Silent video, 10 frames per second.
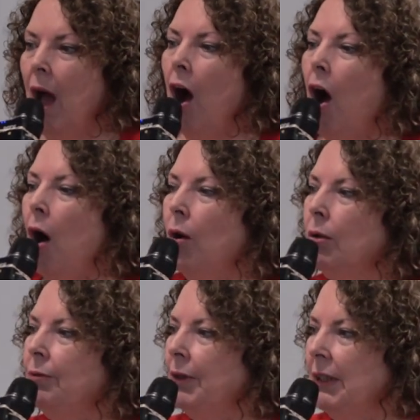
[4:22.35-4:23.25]

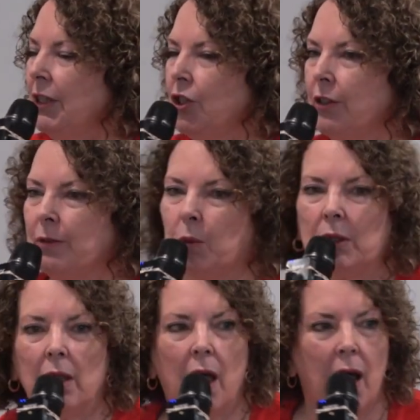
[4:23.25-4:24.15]
whole villages, would
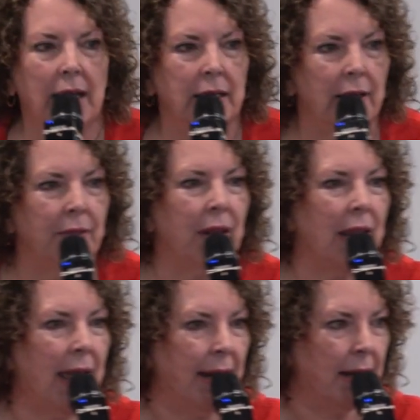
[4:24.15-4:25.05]
line the
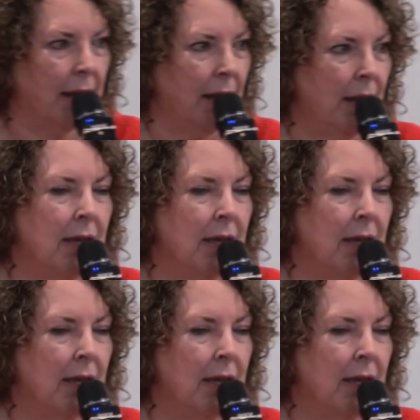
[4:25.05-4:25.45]
lake